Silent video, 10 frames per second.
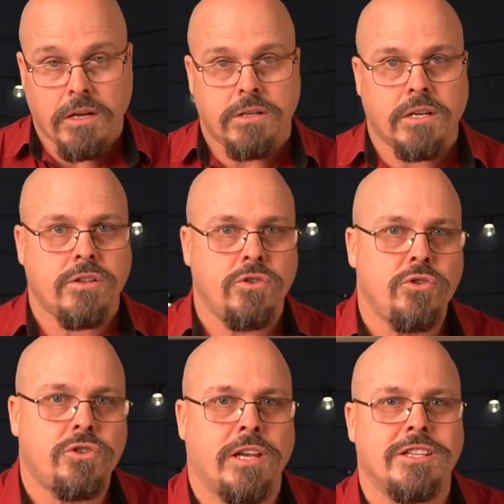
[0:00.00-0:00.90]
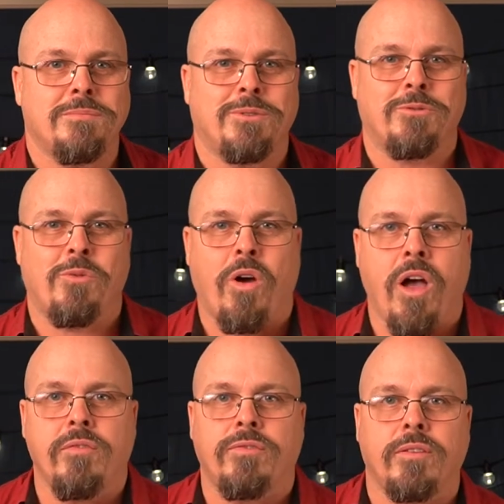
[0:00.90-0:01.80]
Does the New Testament
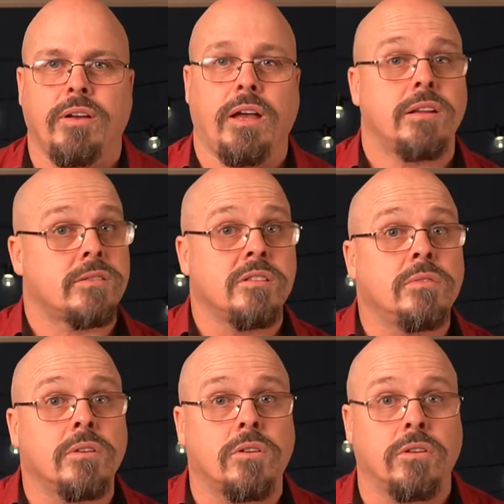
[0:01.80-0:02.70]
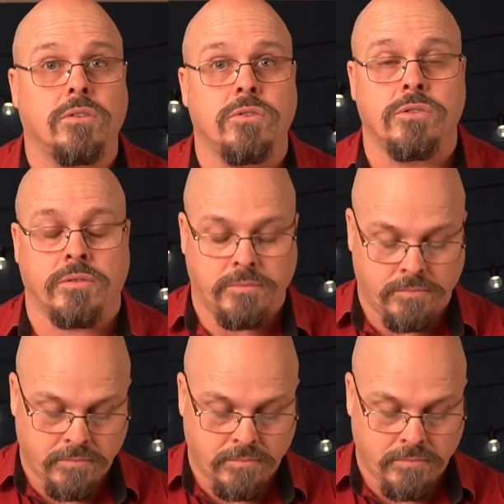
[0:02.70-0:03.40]
arrive at a similar conclusion?